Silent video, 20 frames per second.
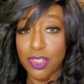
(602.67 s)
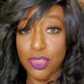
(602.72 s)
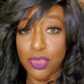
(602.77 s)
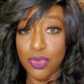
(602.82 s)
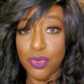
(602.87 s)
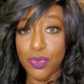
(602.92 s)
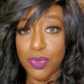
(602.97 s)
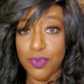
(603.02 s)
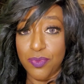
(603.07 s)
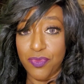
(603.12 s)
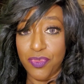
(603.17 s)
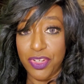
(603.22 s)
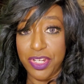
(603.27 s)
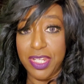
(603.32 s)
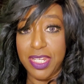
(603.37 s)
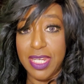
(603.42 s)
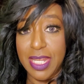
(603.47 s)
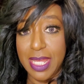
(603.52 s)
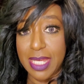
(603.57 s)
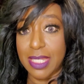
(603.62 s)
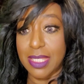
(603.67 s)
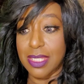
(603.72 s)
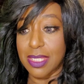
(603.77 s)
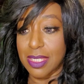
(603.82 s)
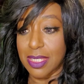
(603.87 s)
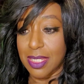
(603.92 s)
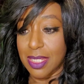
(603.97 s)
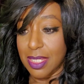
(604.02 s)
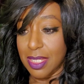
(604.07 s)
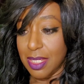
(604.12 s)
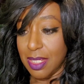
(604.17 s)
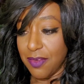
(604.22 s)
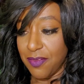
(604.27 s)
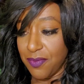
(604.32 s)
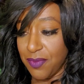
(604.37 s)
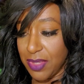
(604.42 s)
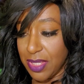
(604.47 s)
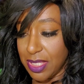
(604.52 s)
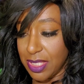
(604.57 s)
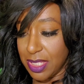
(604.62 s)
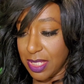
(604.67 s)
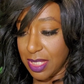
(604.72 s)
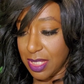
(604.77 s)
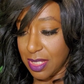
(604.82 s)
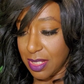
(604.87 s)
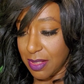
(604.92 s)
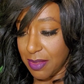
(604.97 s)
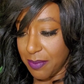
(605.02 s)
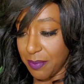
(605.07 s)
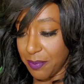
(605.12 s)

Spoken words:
do for the next visit,